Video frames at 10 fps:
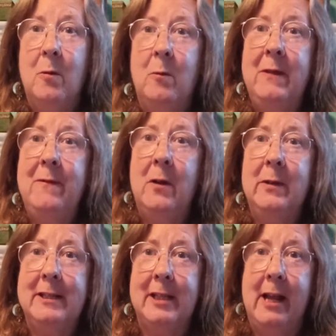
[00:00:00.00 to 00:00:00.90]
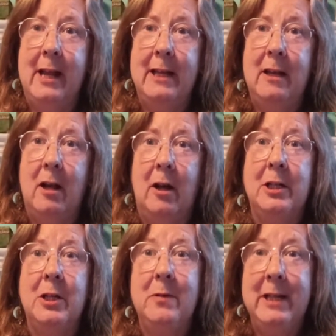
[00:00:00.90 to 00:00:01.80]
We focus on our
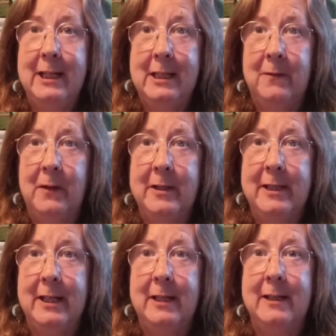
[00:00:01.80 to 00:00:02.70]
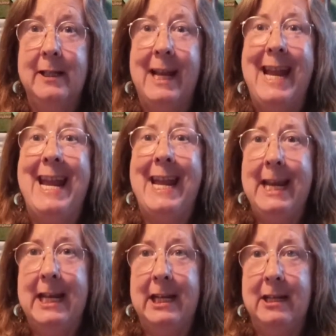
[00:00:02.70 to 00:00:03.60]
unique differences
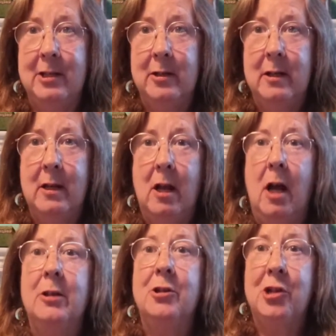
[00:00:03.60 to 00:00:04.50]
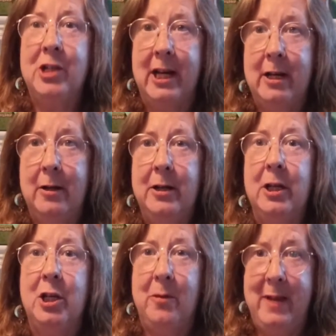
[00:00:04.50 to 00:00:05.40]
and our shared
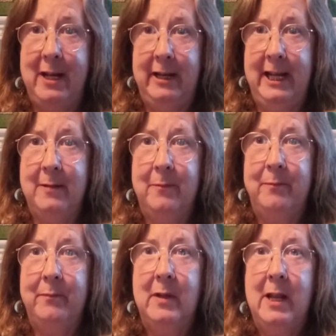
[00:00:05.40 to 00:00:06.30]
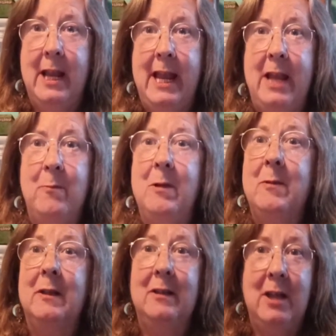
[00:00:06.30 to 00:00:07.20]
humanity. And we
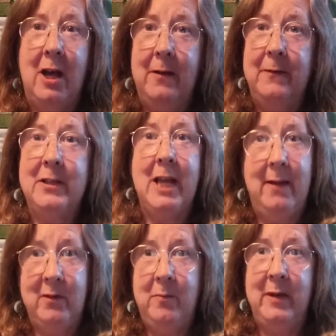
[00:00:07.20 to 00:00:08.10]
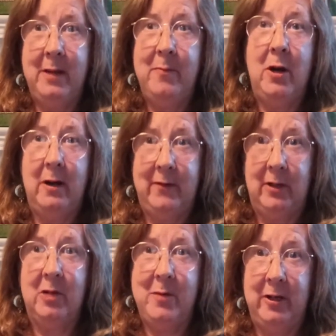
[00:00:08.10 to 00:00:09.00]
would love to have you be part of
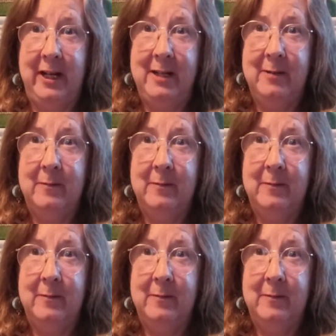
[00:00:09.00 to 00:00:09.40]
our community.